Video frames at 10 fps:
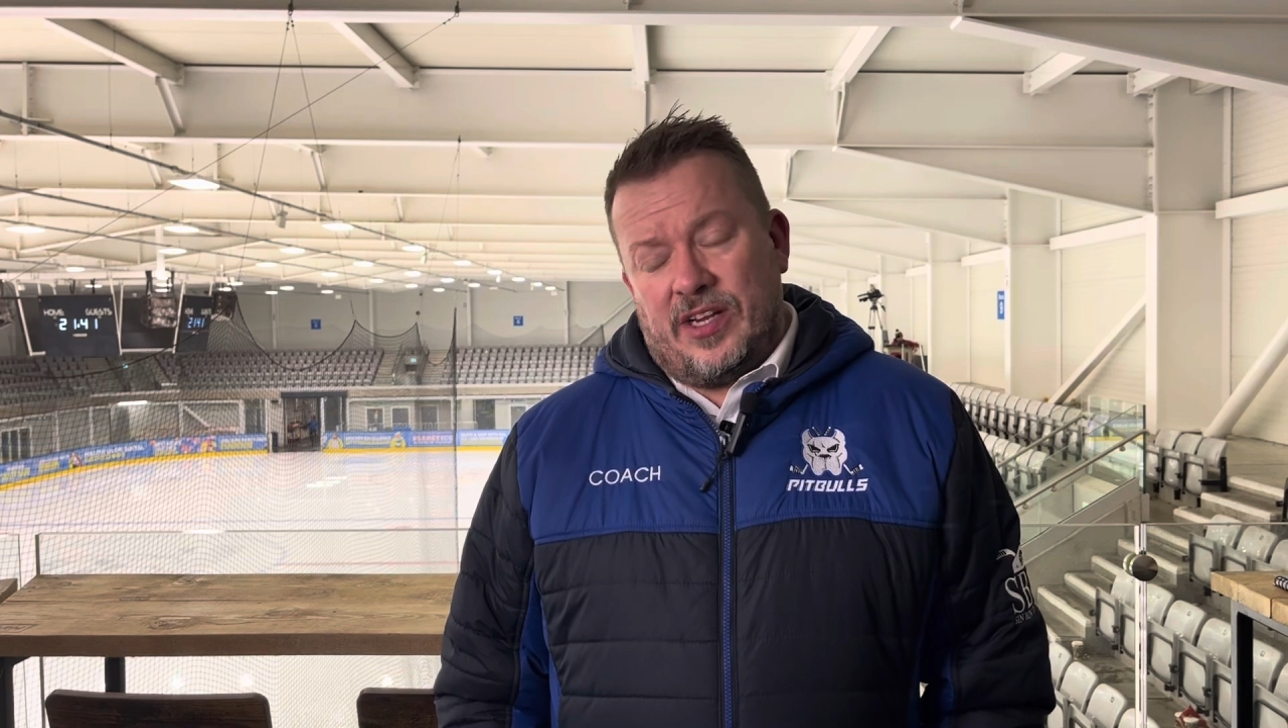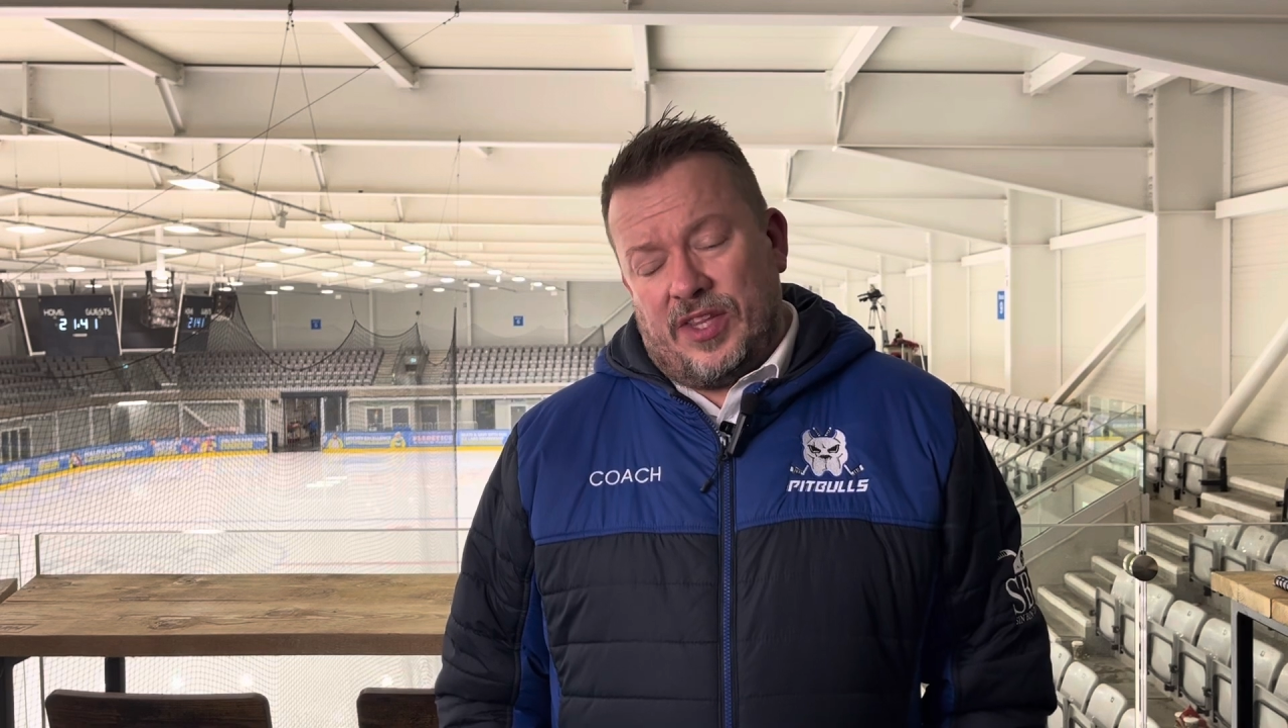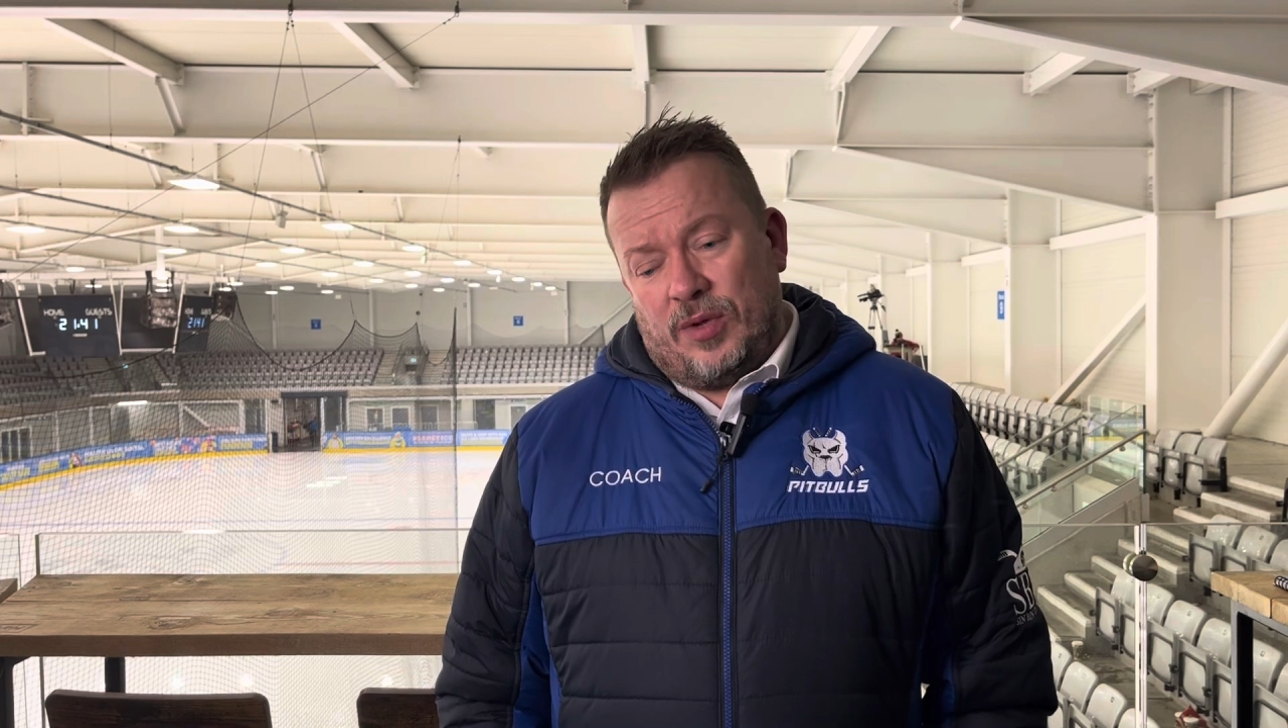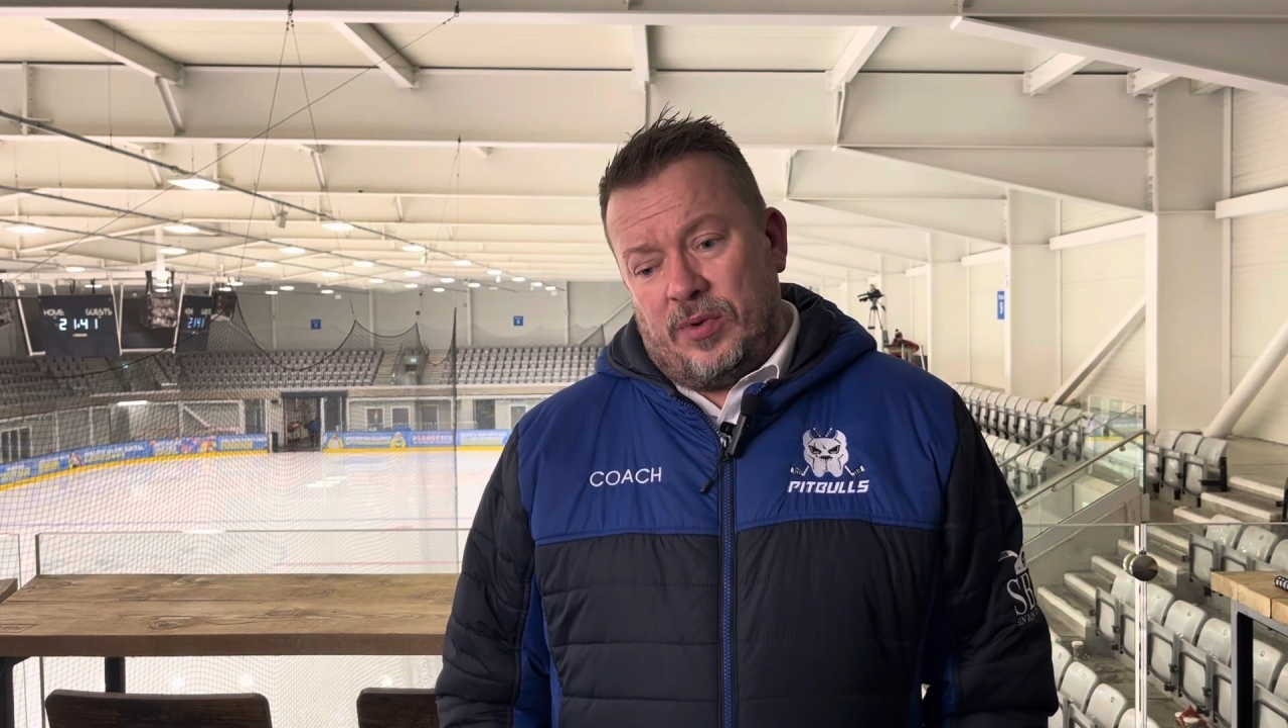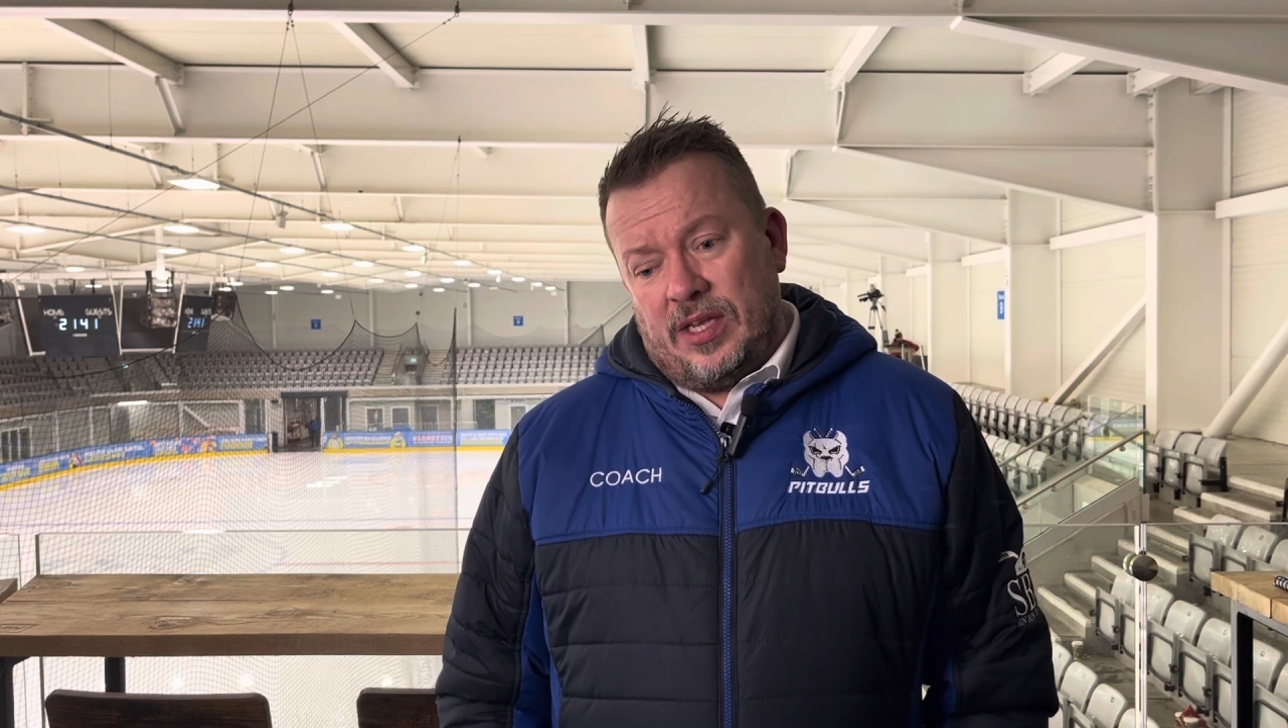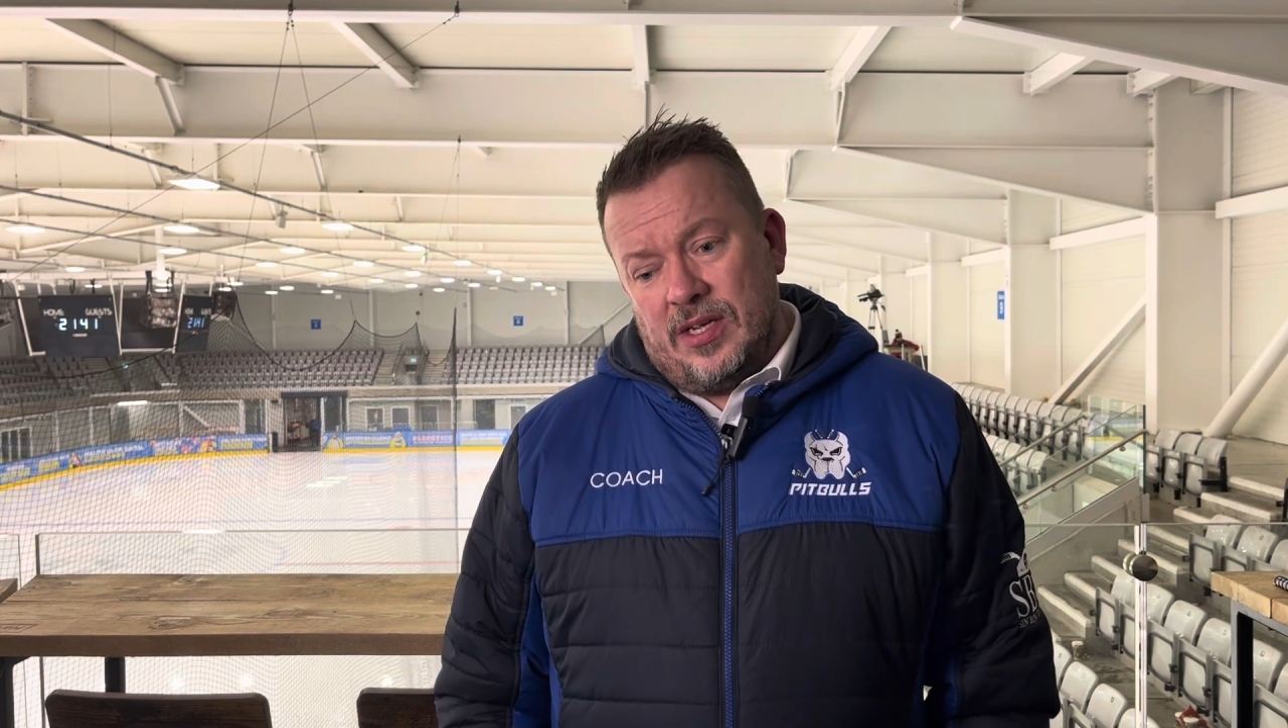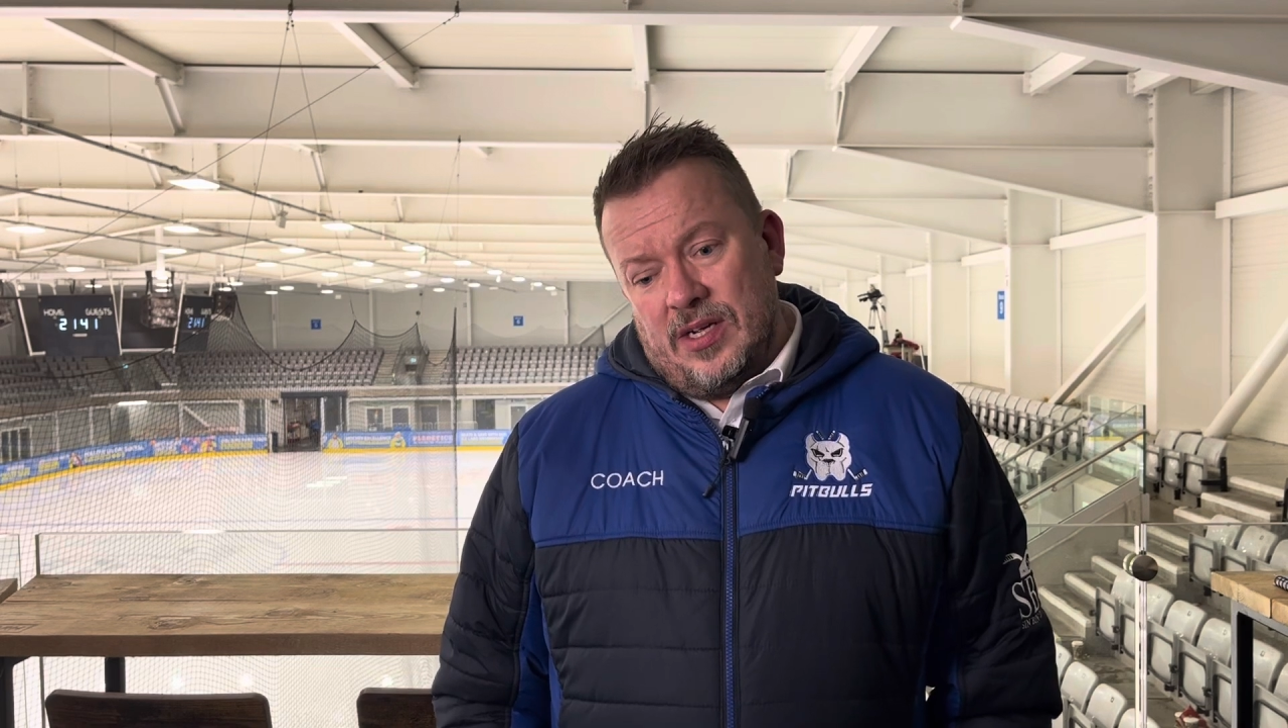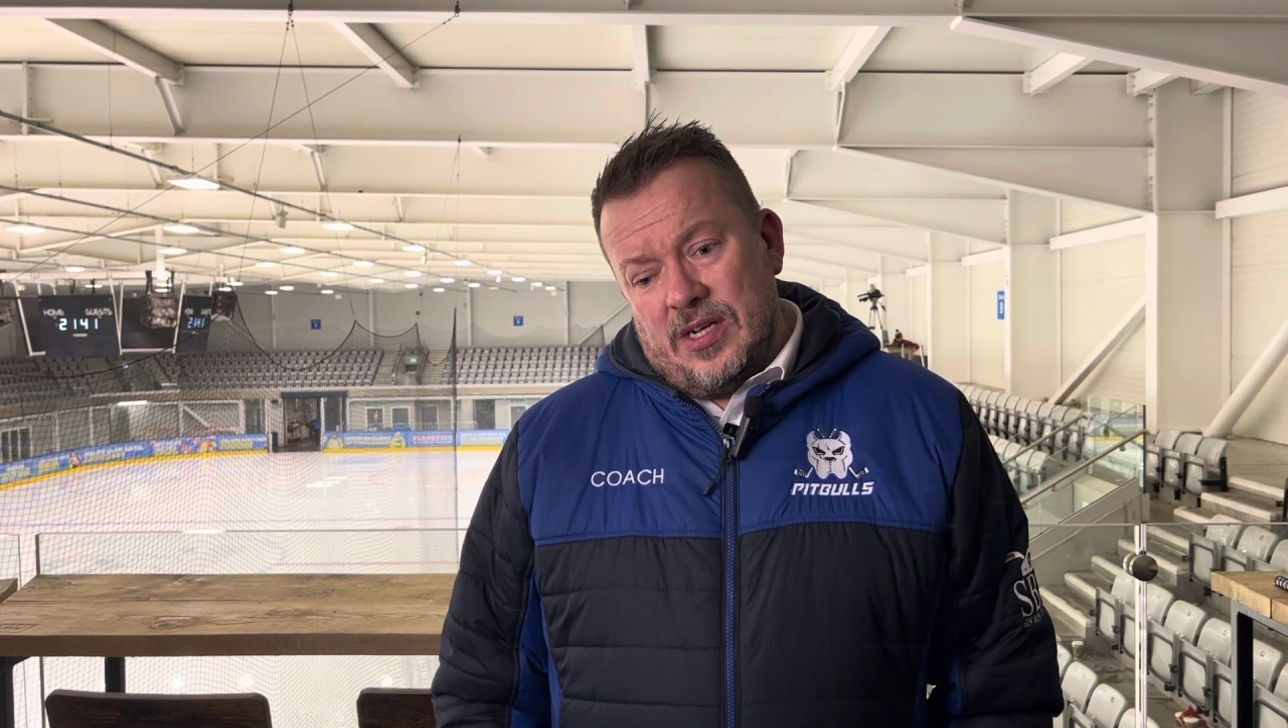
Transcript: I think we